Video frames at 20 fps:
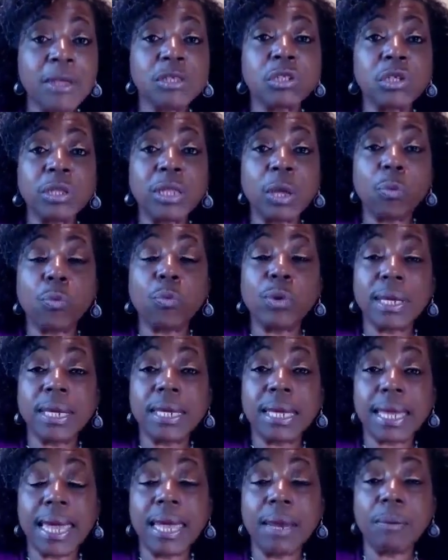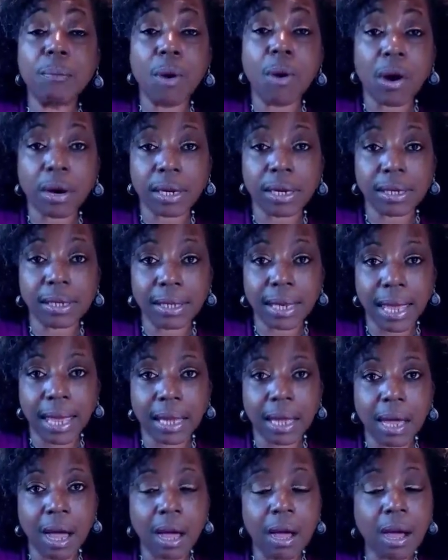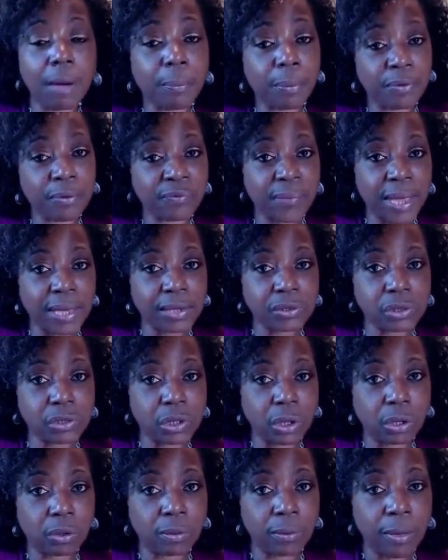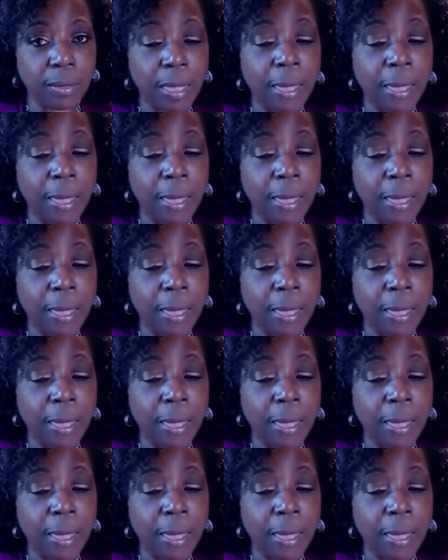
so that we can market like a professional